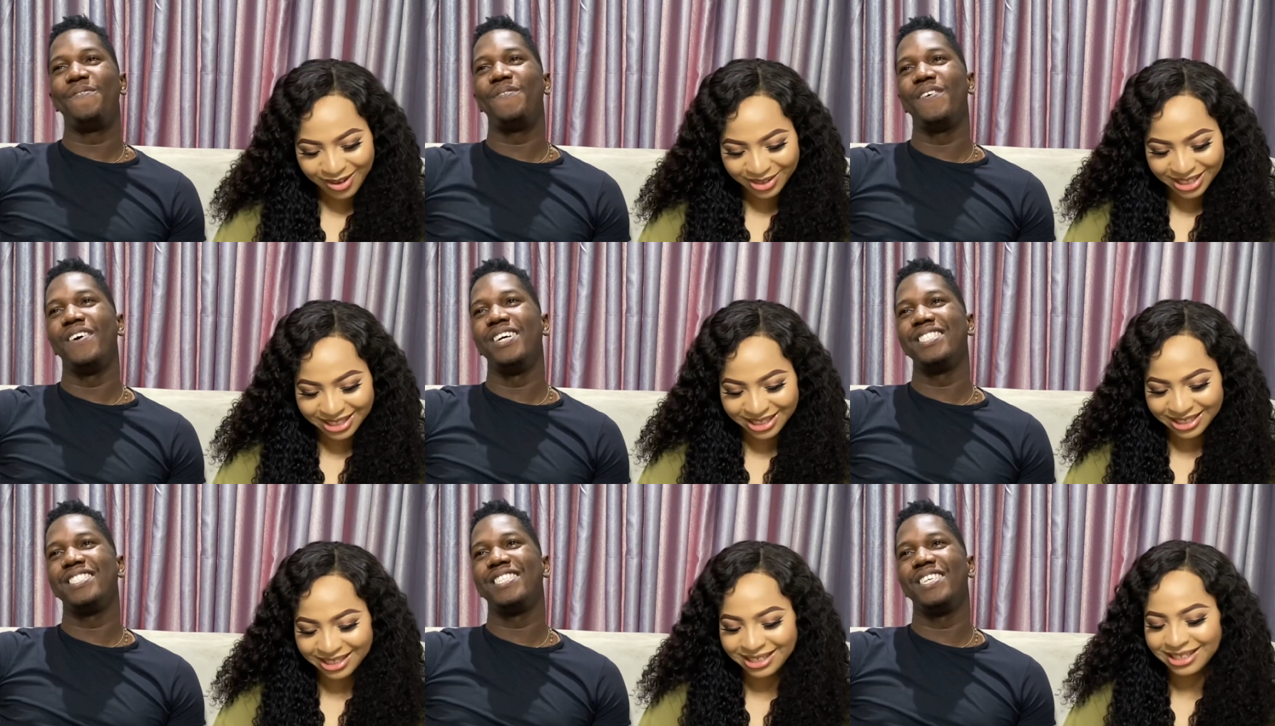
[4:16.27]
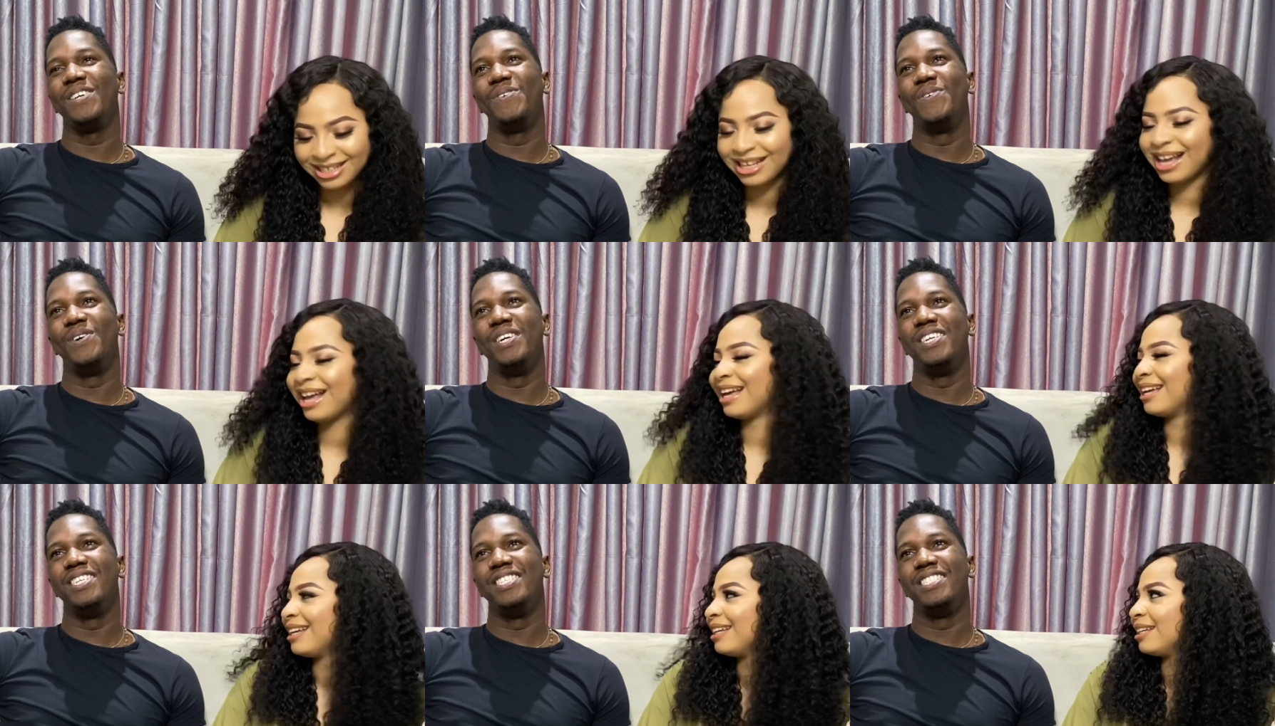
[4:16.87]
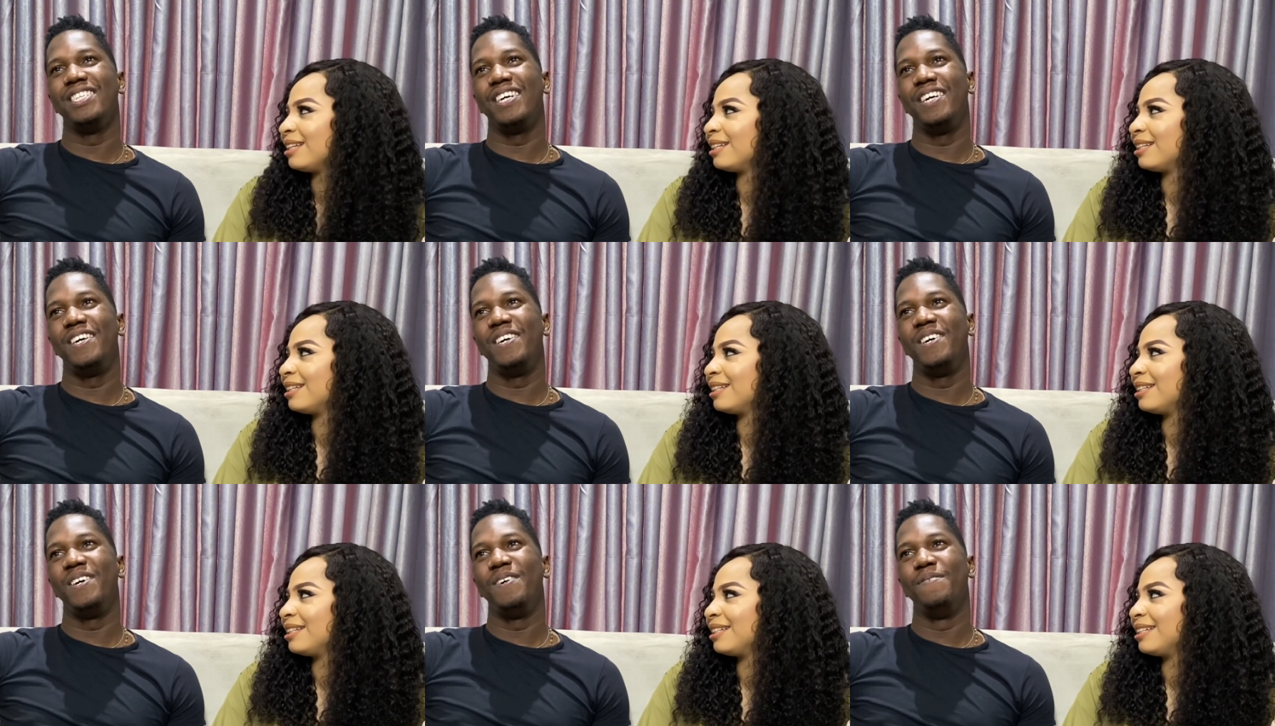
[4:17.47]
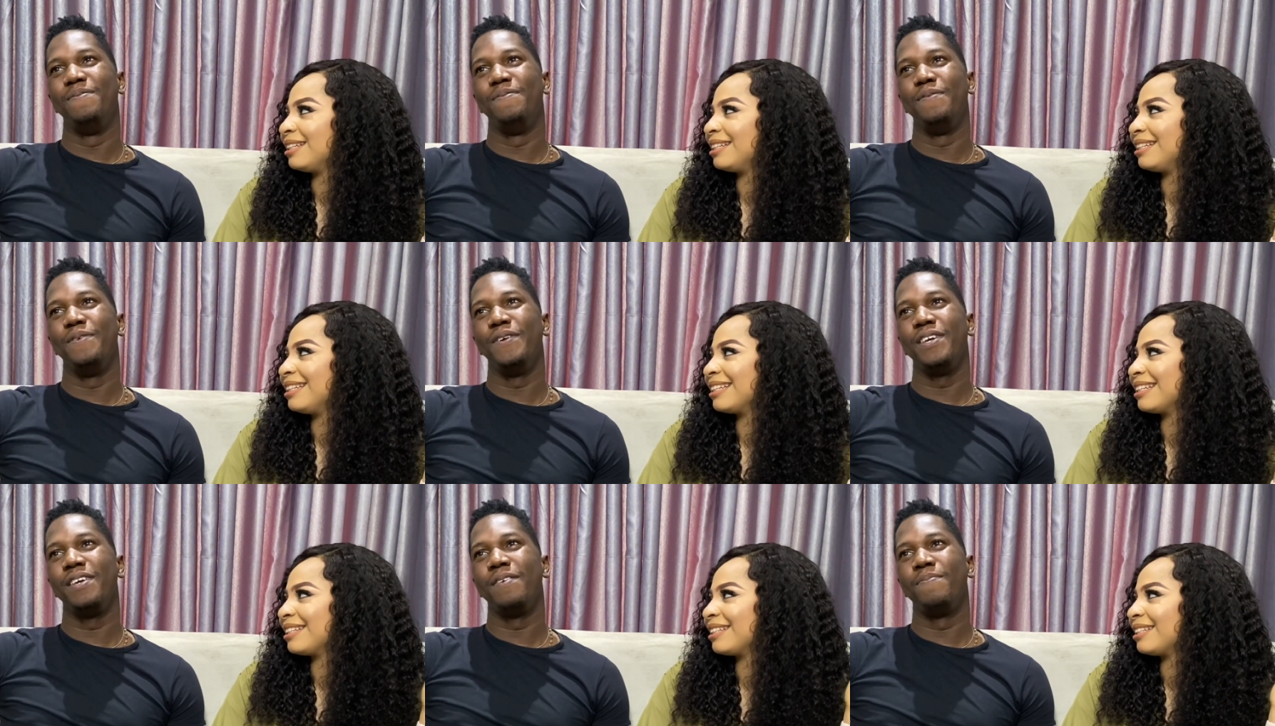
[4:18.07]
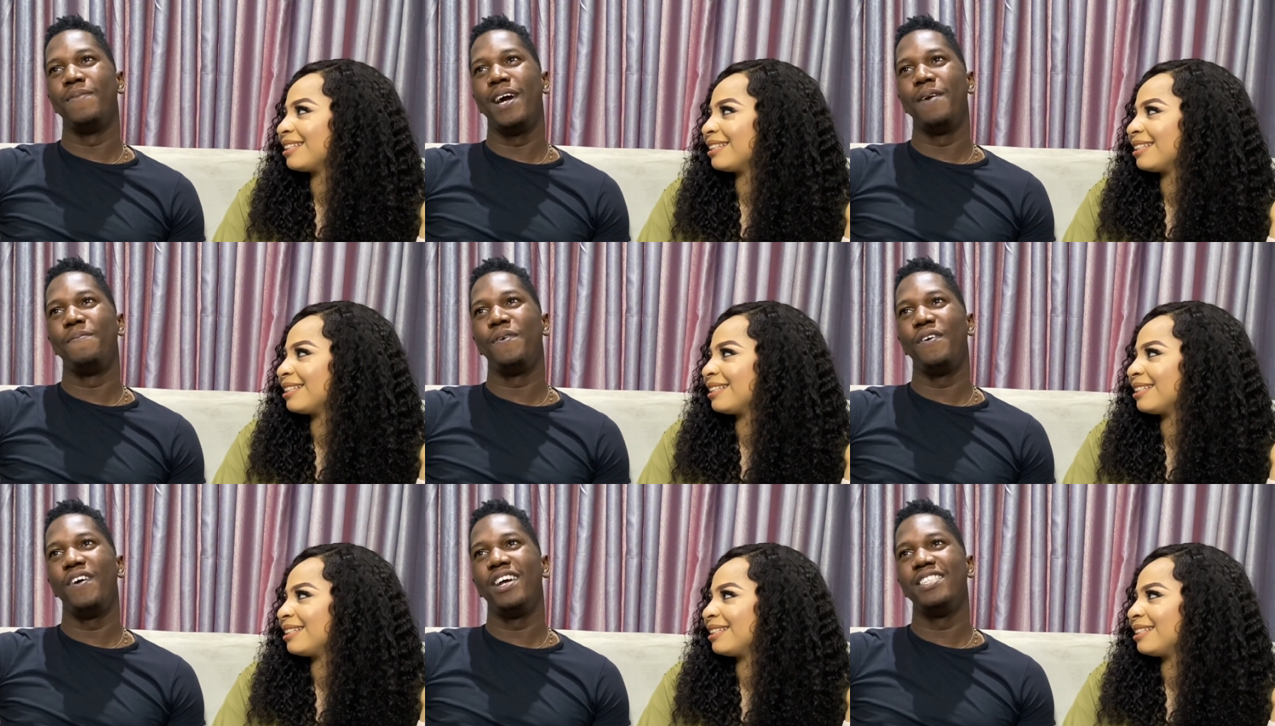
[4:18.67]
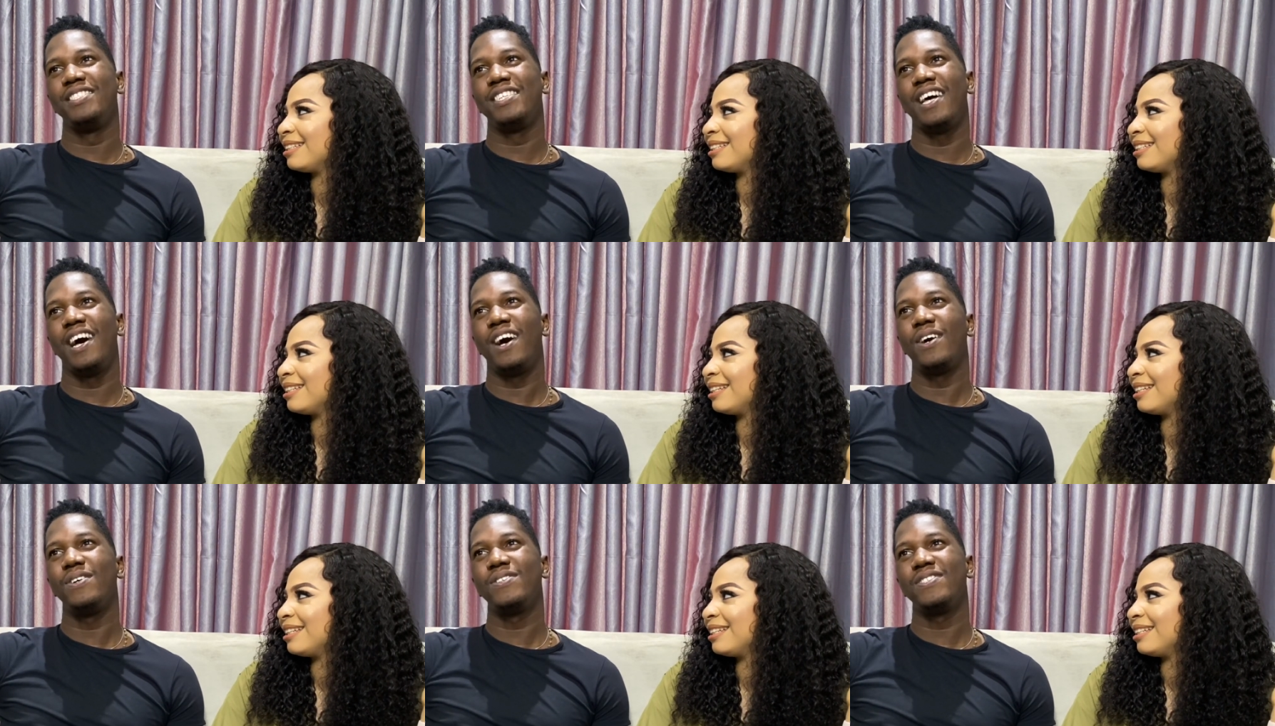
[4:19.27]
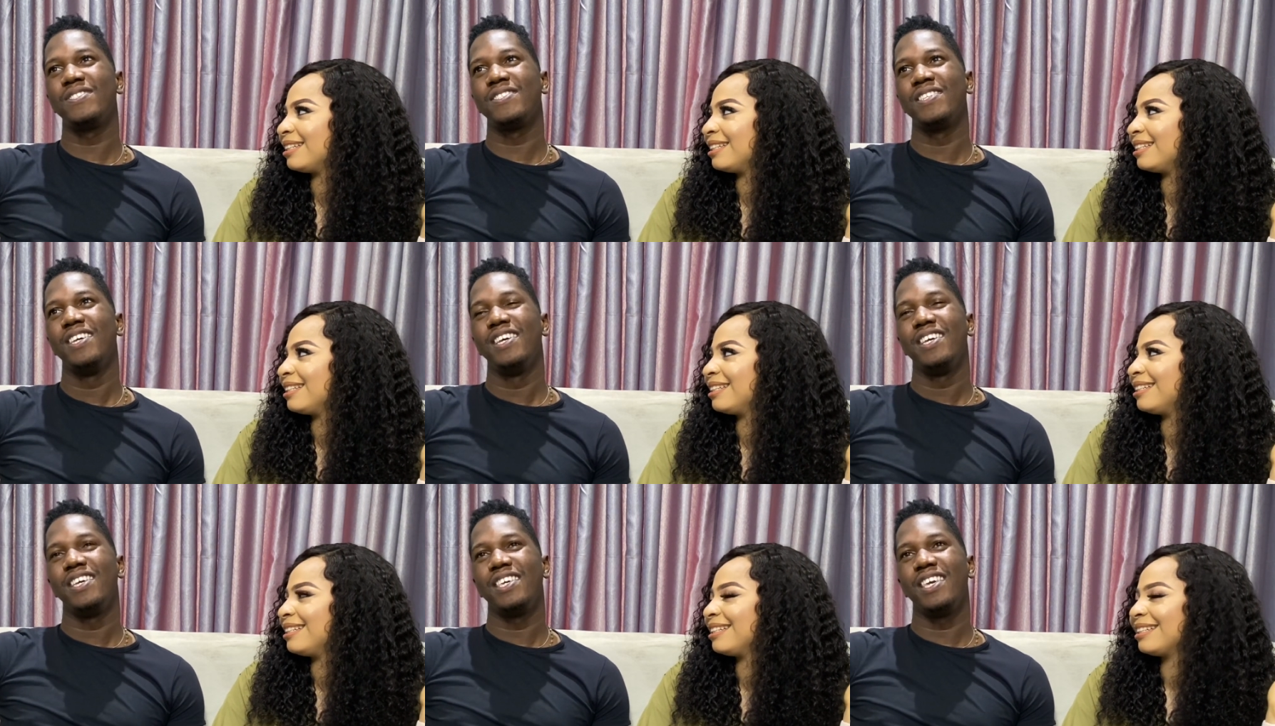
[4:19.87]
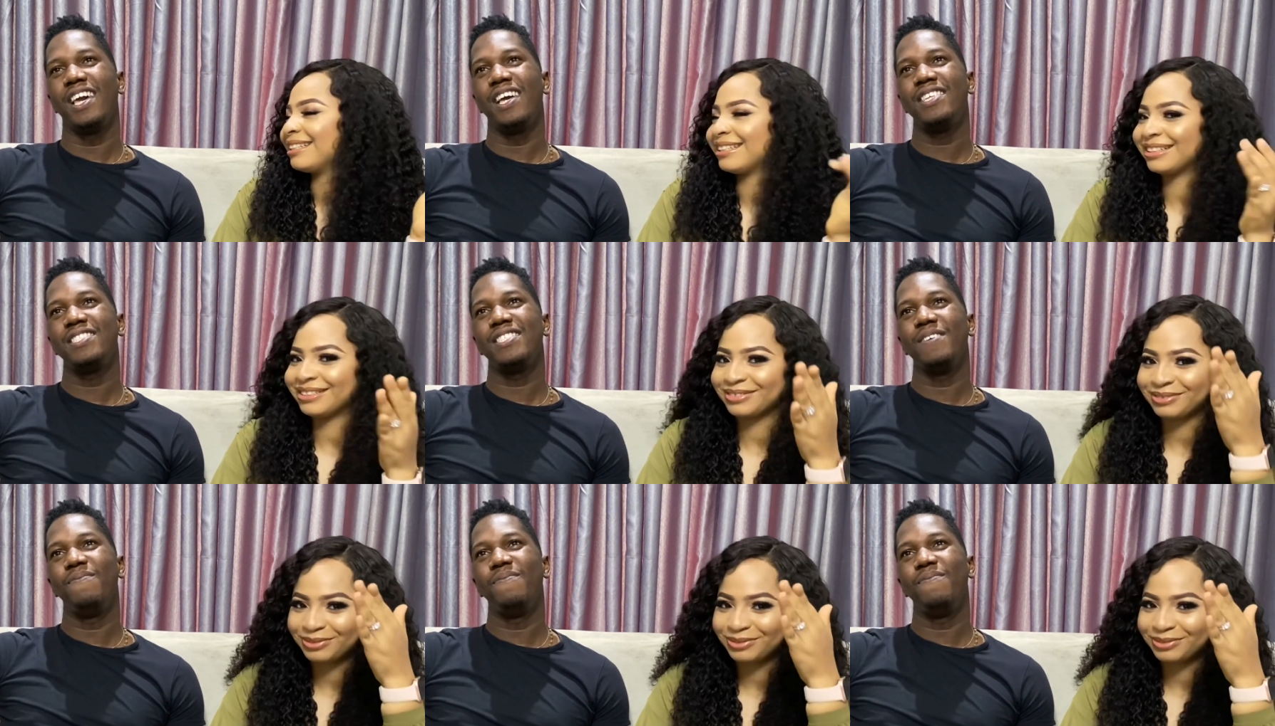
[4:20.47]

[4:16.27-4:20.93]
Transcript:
Speaker 1: first, he was um, in my parents' house. Yes, in